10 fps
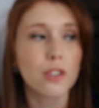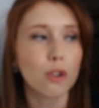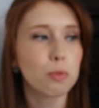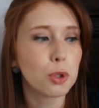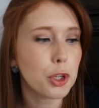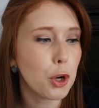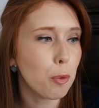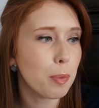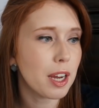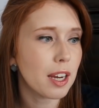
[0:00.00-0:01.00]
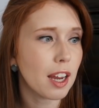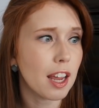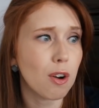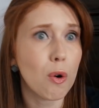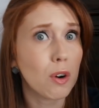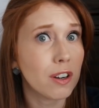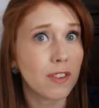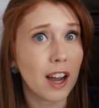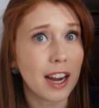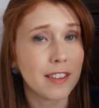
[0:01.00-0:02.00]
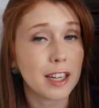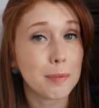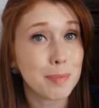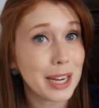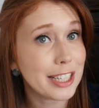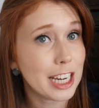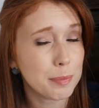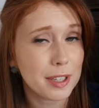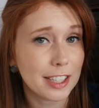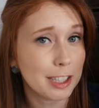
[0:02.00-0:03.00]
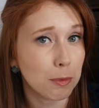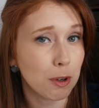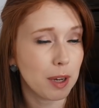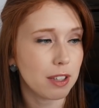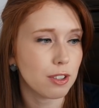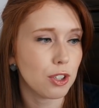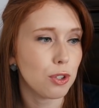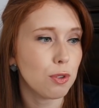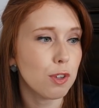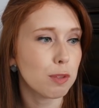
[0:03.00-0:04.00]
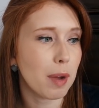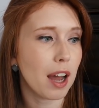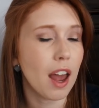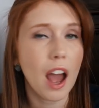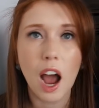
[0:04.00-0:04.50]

So I'm really hoping and horrified that it may take me 6 more weeks to use, but